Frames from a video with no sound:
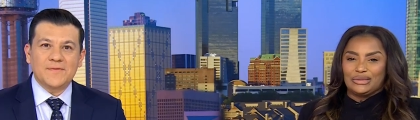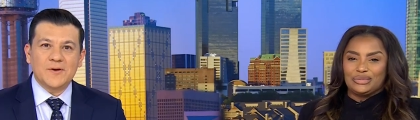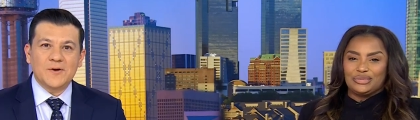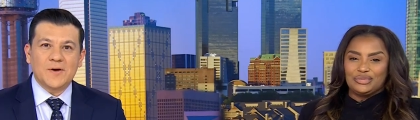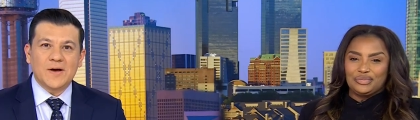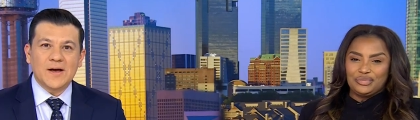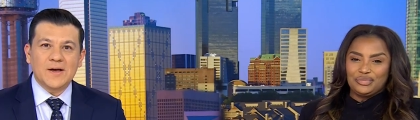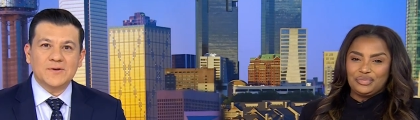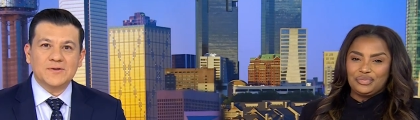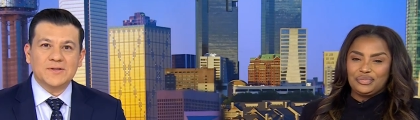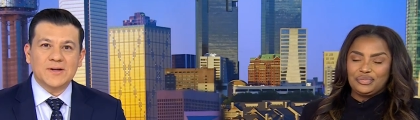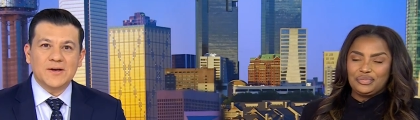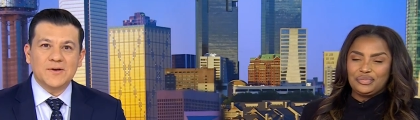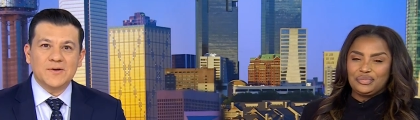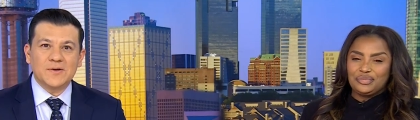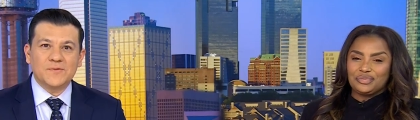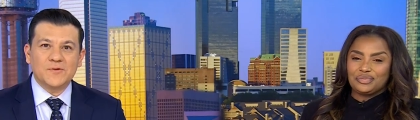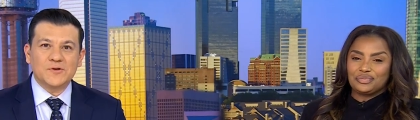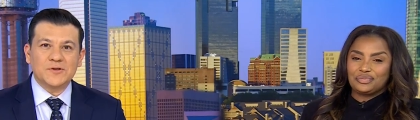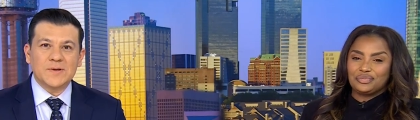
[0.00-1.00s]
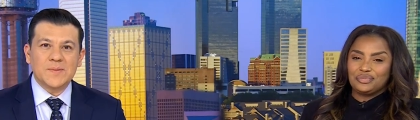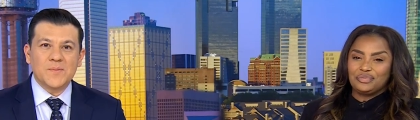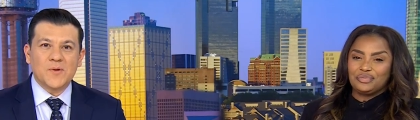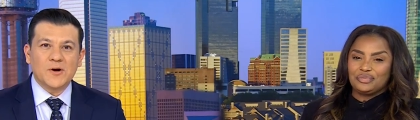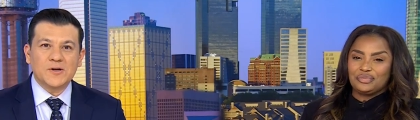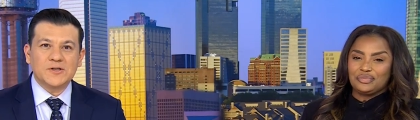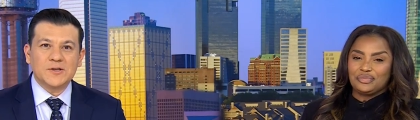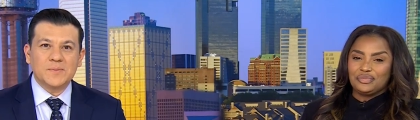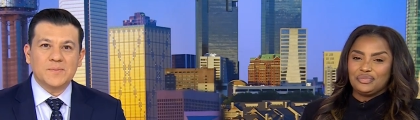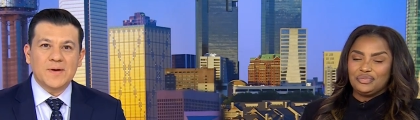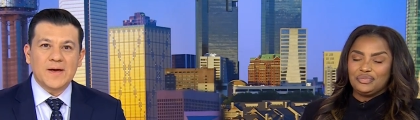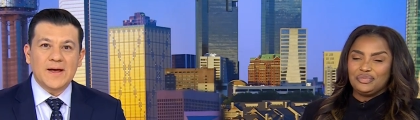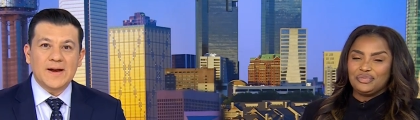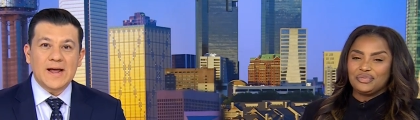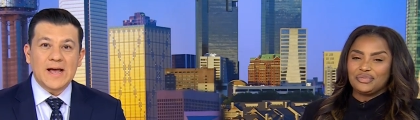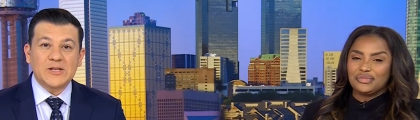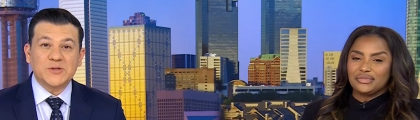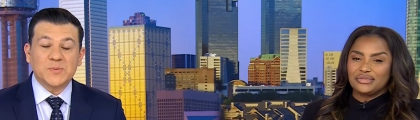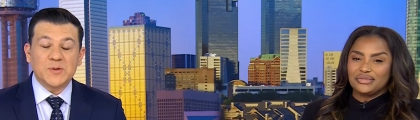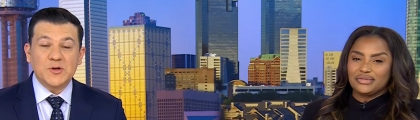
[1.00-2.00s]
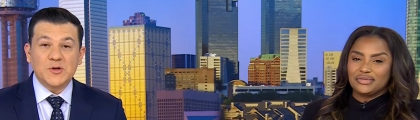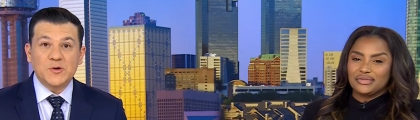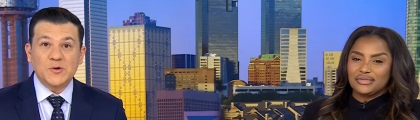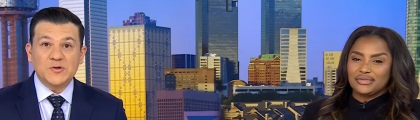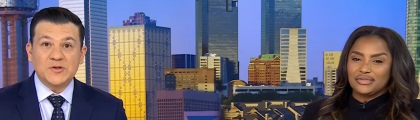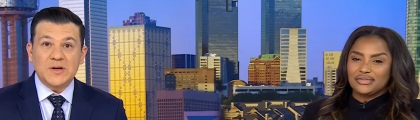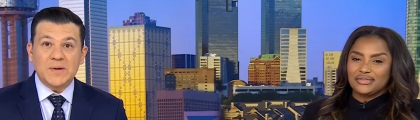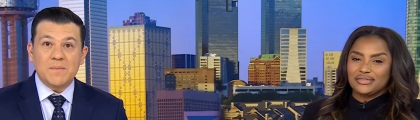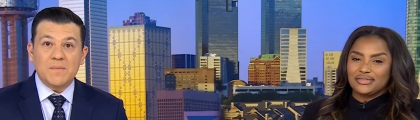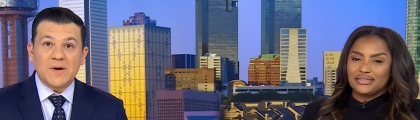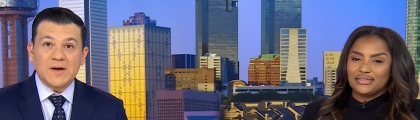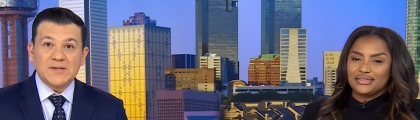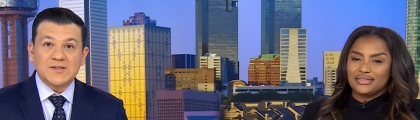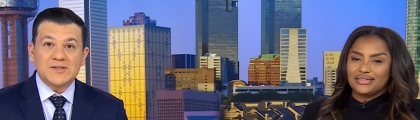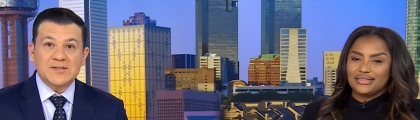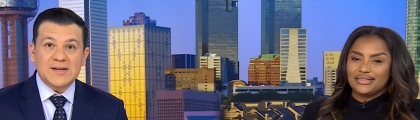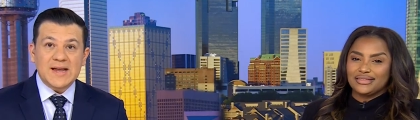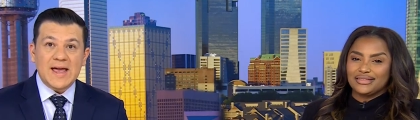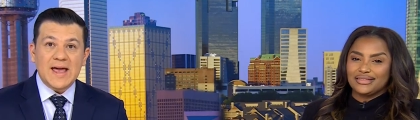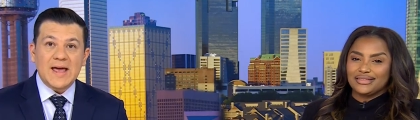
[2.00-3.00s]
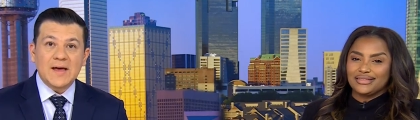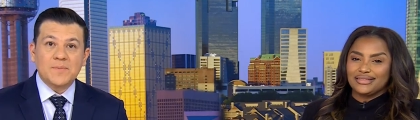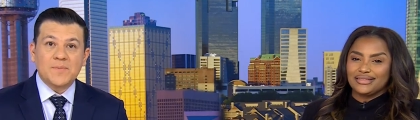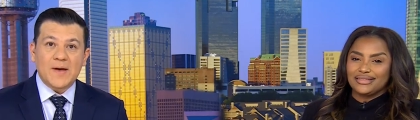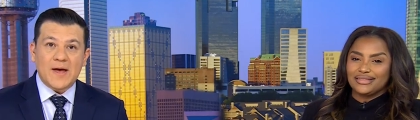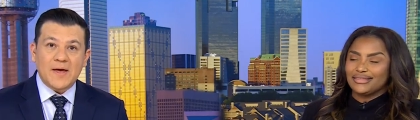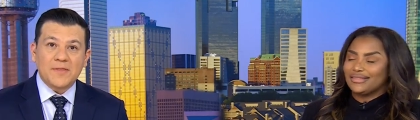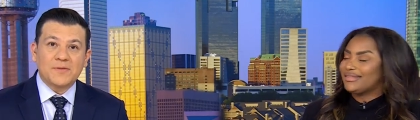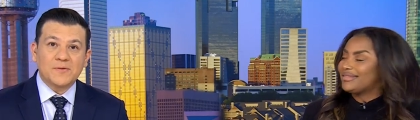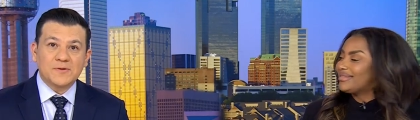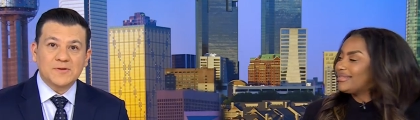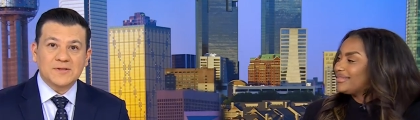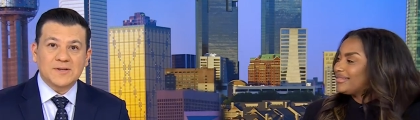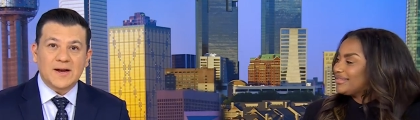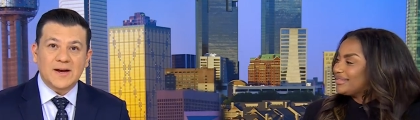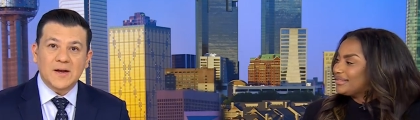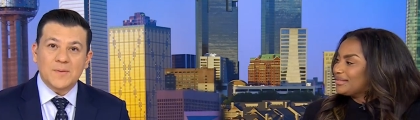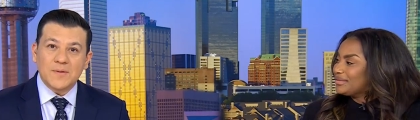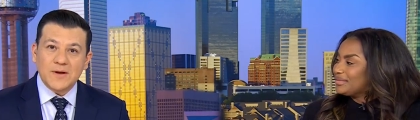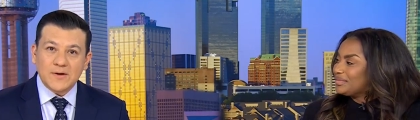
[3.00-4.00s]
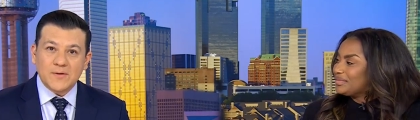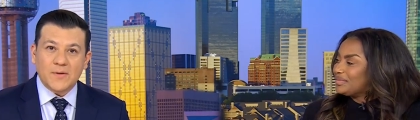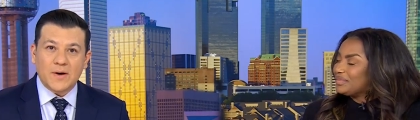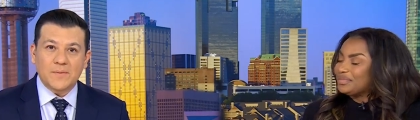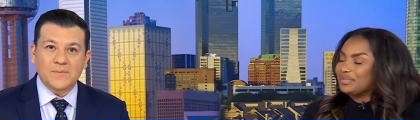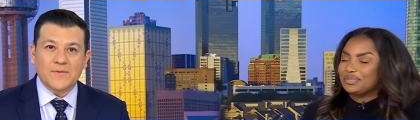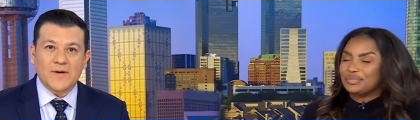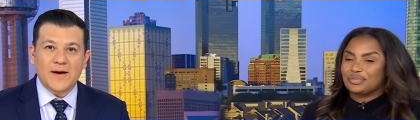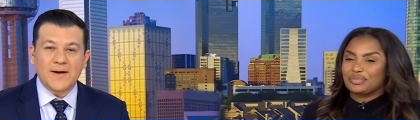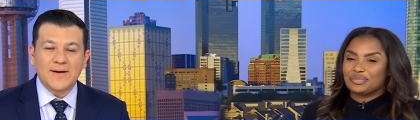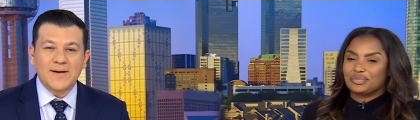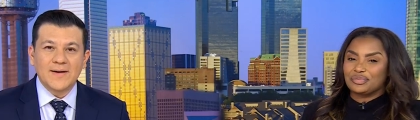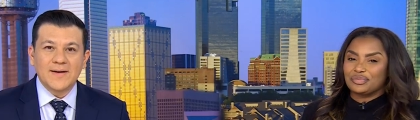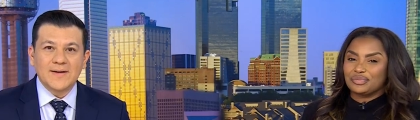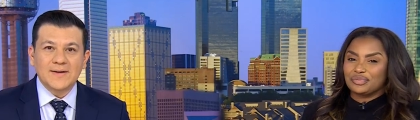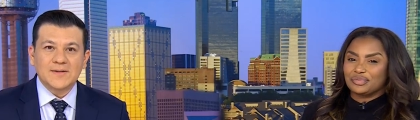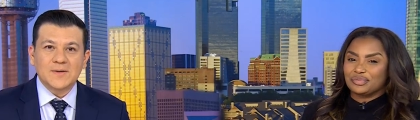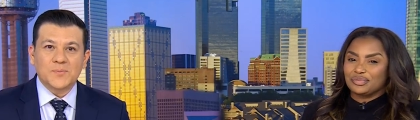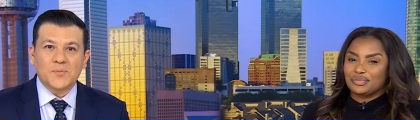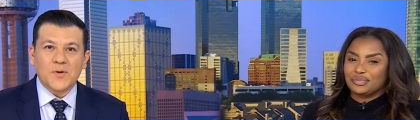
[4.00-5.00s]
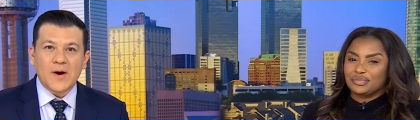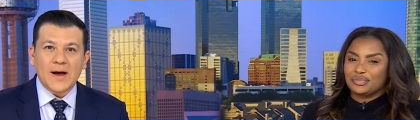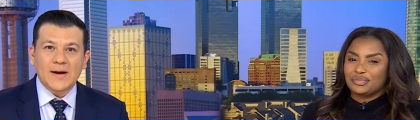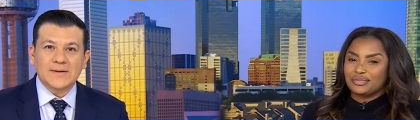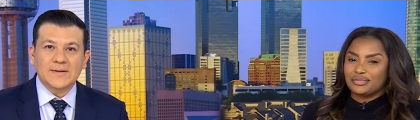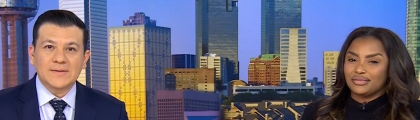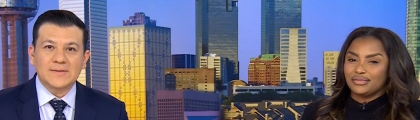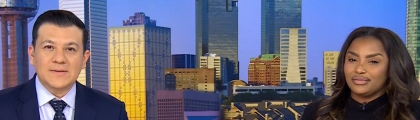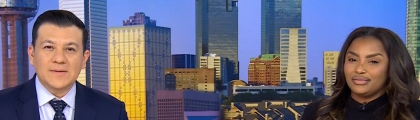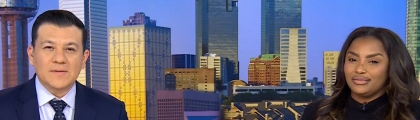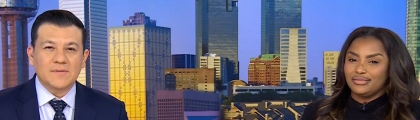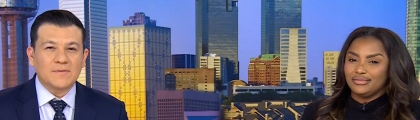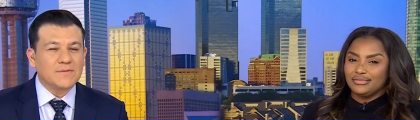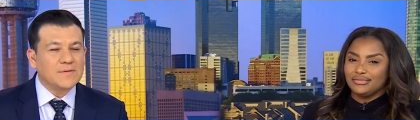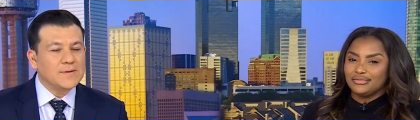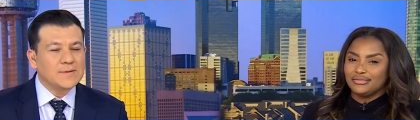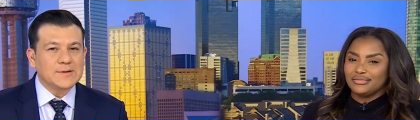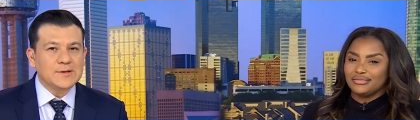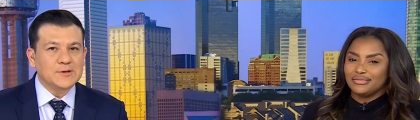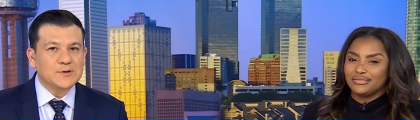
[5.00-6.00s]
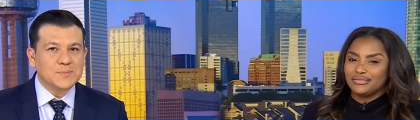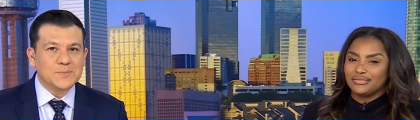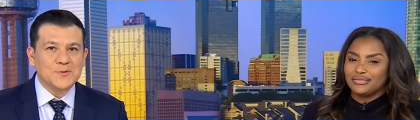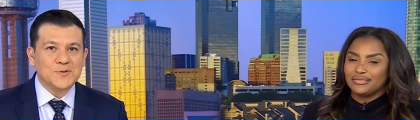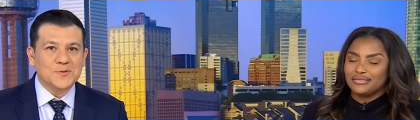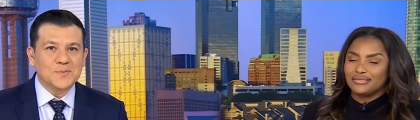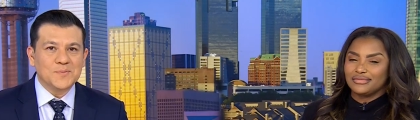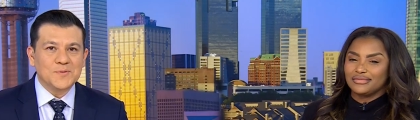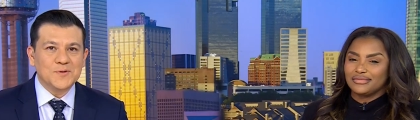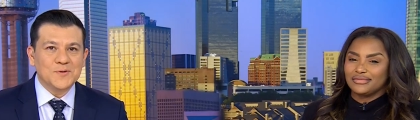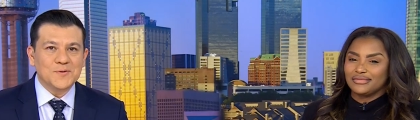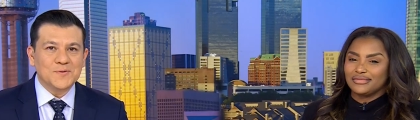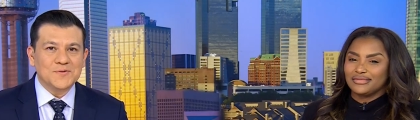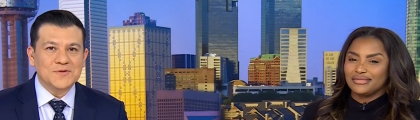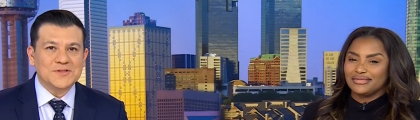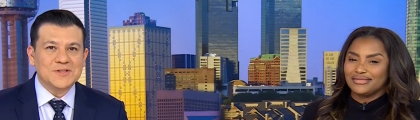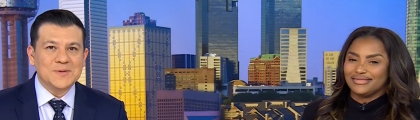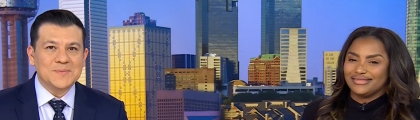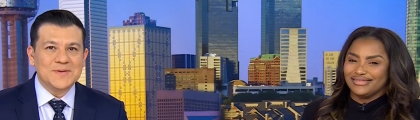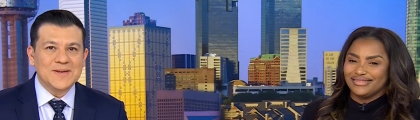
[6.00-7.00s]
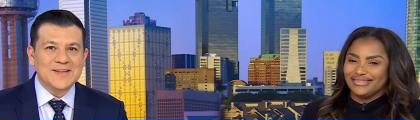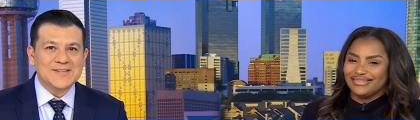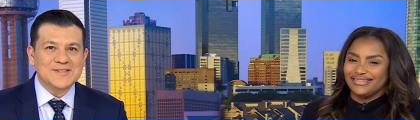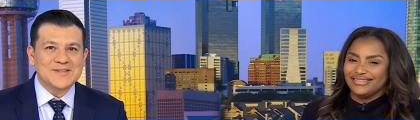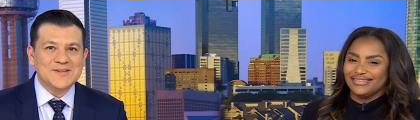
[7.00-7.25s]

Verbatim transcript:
Speaker 1: the Ohio State University marching band has been using Mustang Panther Stadium in Grapevine to practice their very smooth moves. CBS